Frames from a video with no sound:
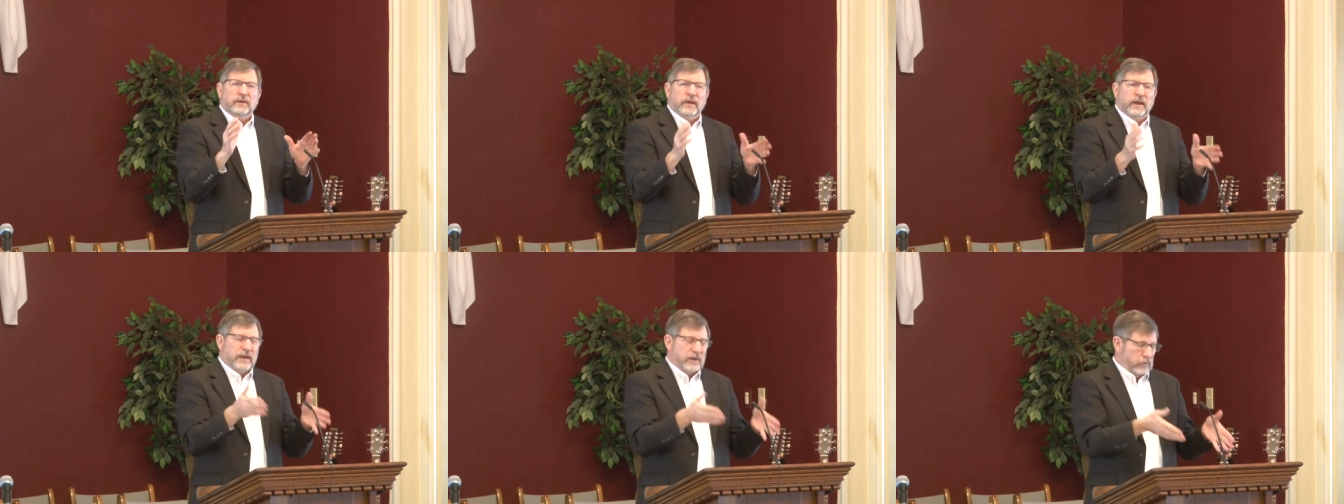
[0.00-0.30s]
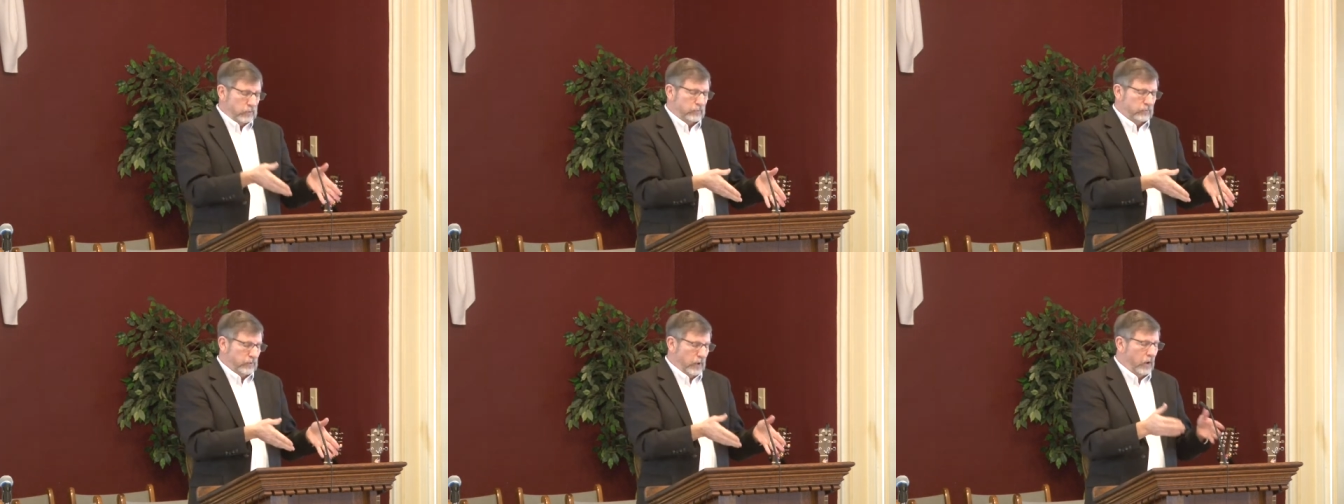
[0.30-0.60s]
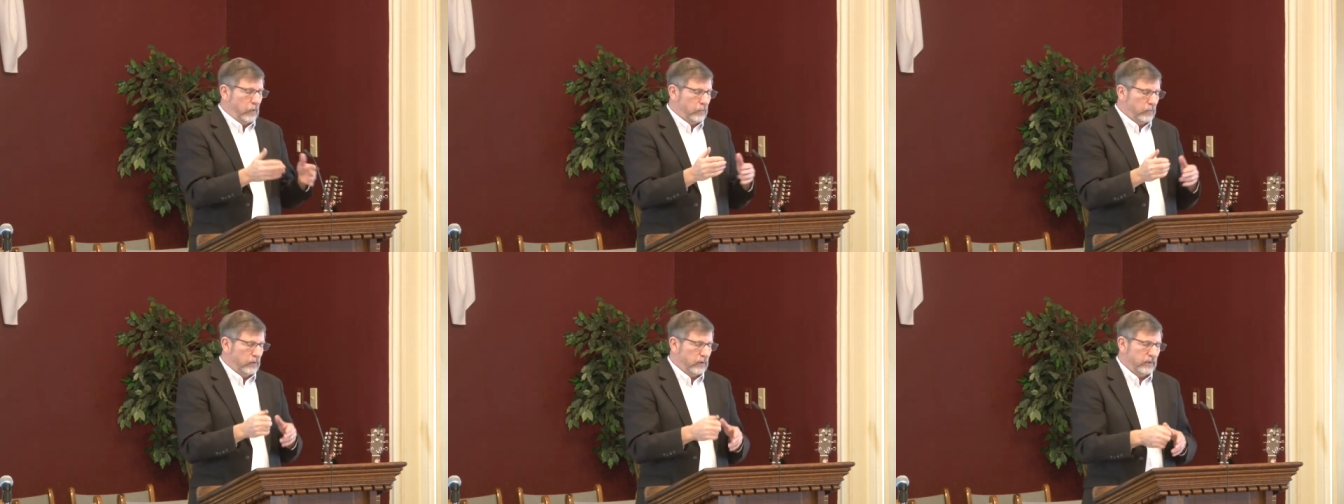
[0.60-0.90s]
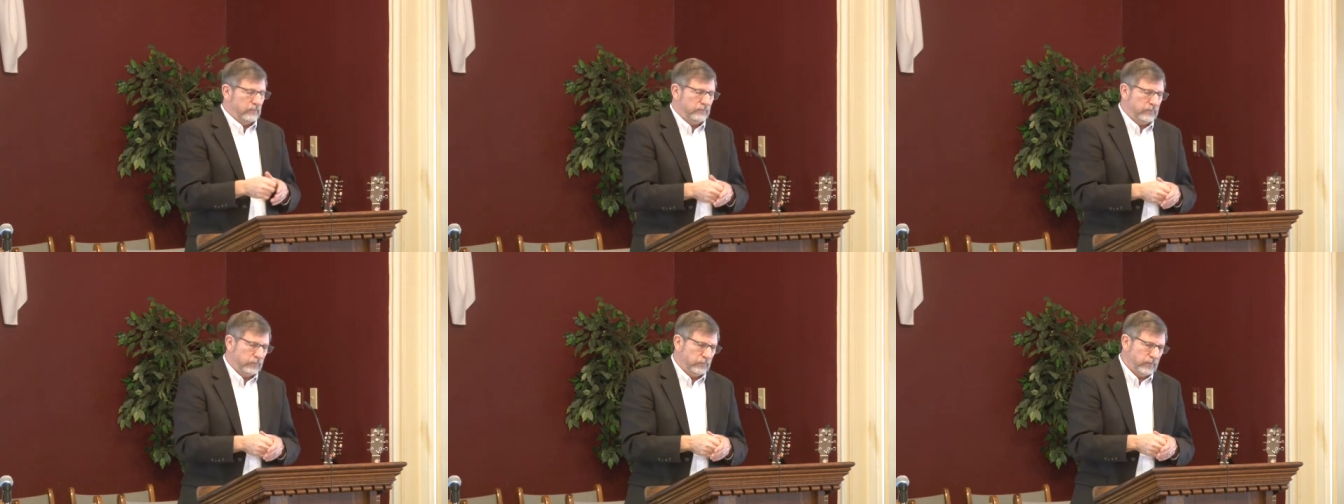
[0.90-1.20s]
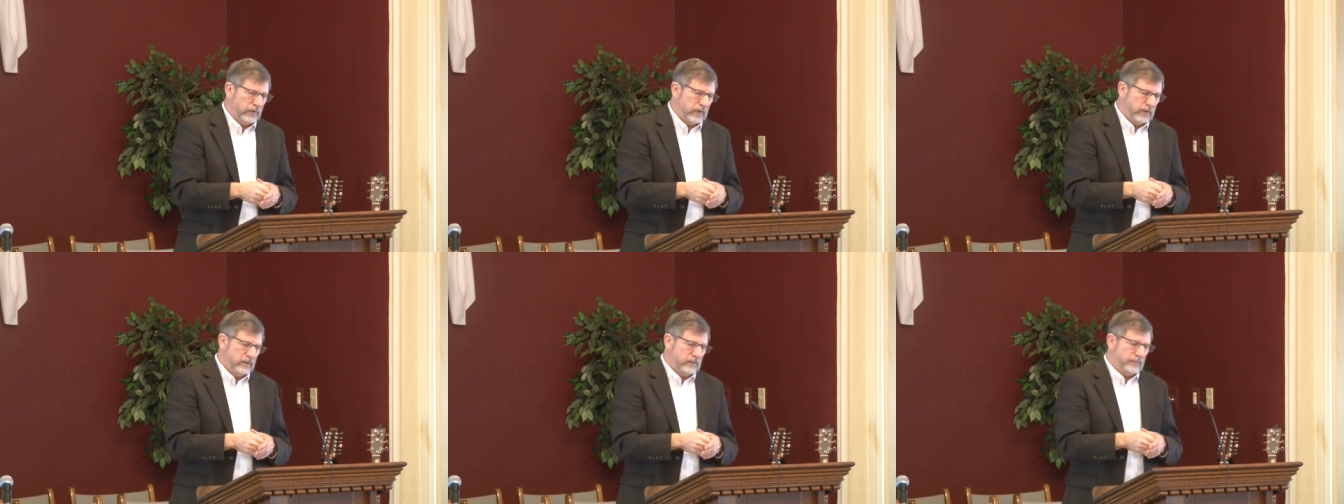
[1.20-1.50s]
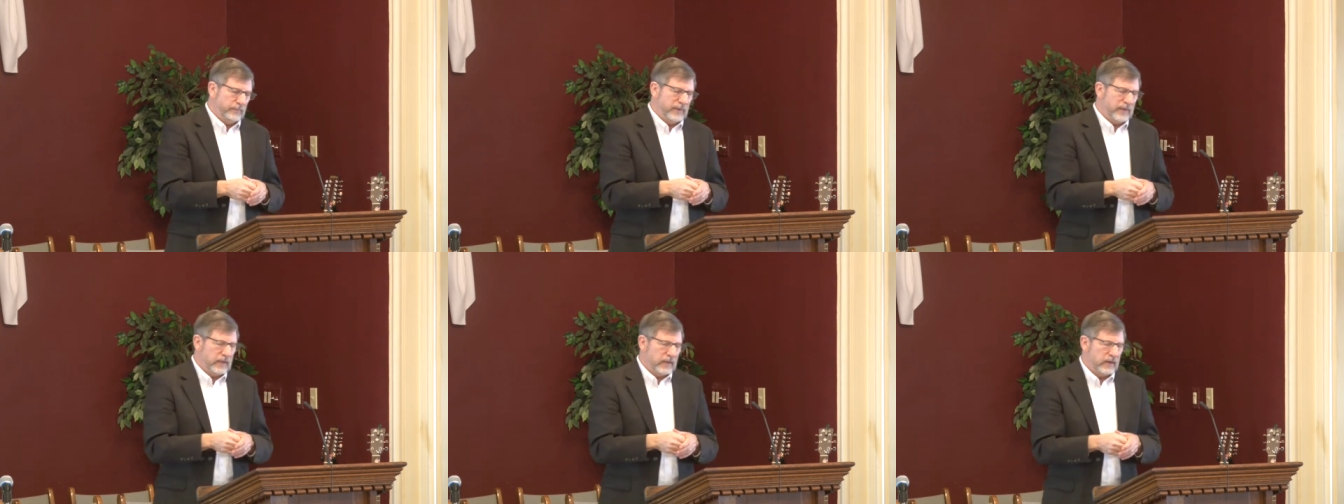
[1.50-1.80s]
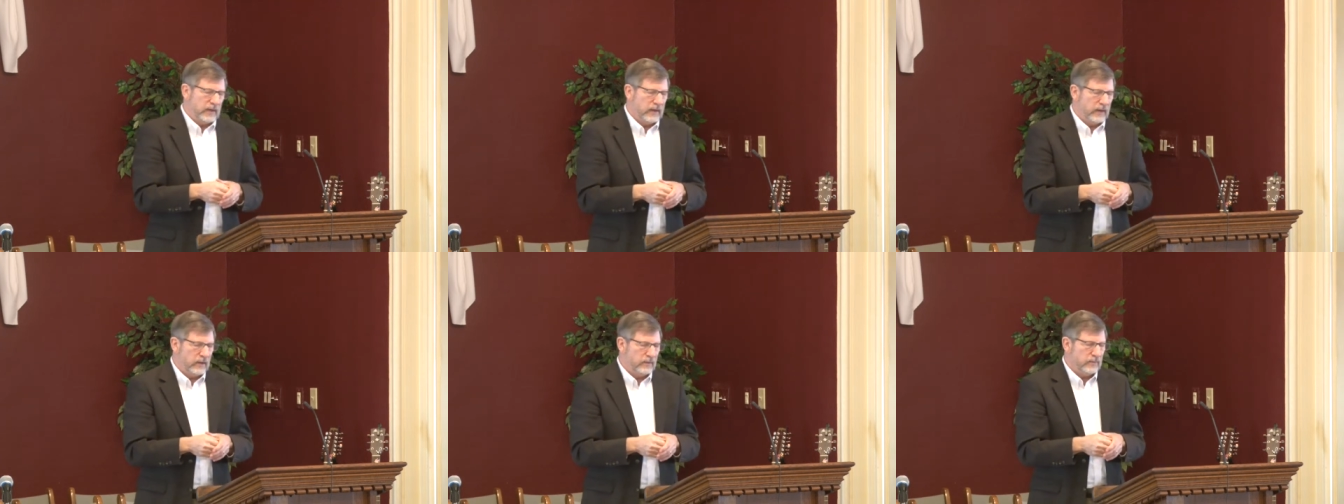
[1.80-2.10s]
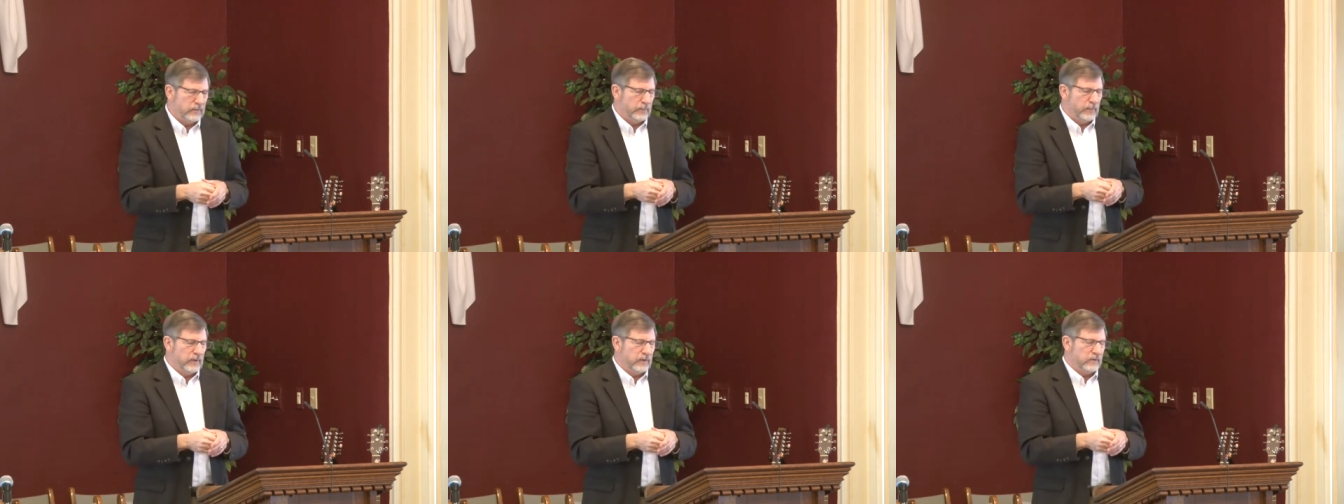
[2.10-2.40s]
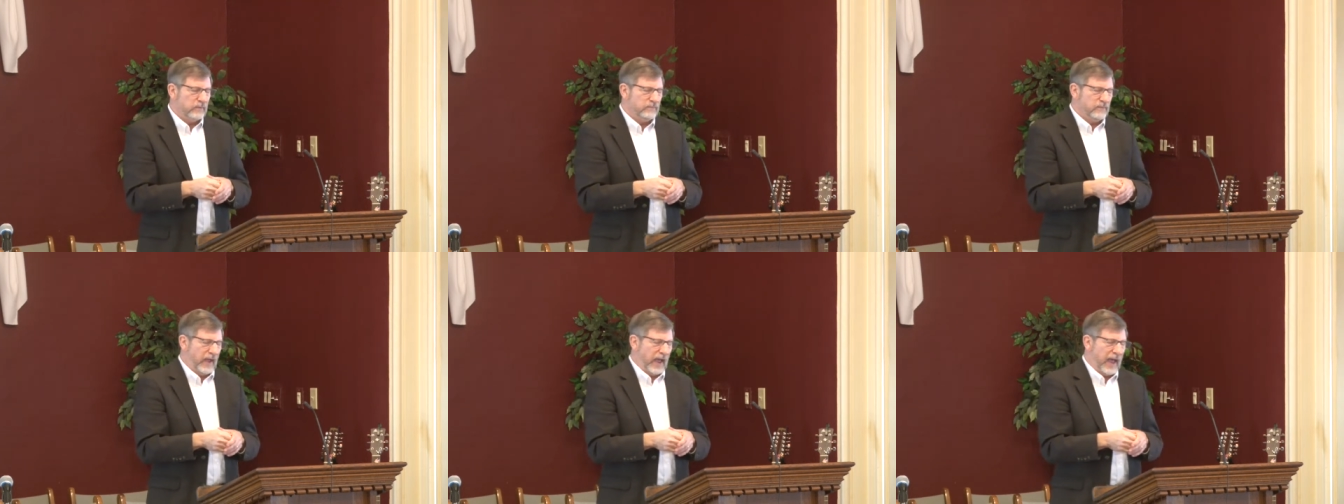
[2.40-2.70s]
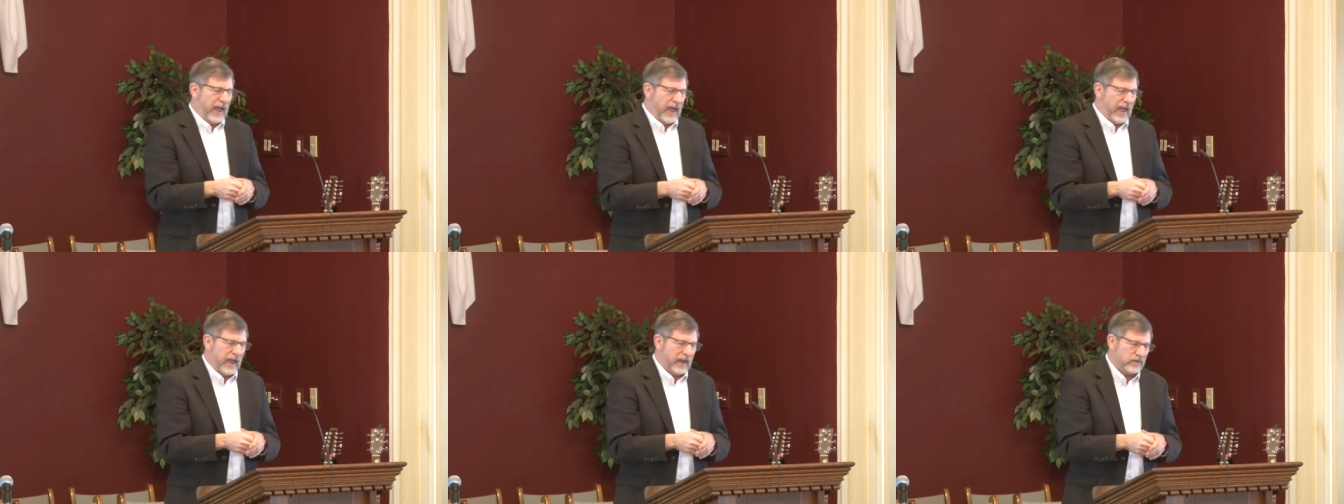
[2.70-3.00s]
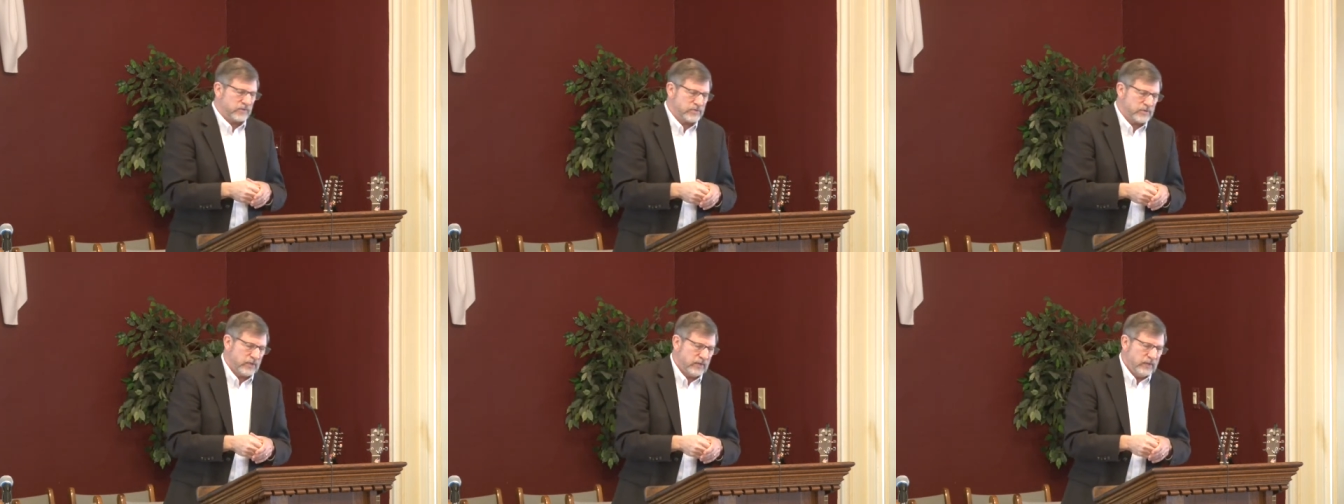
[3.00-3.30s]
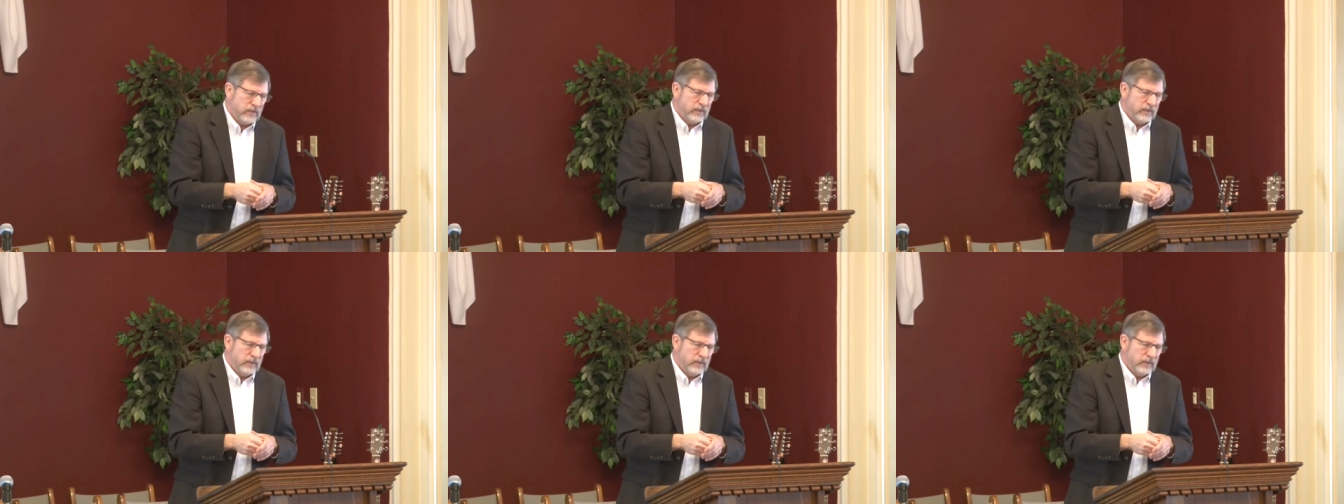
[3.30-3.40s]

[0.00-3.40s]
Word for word: and you'll note if you read the beginning of the book of Acts,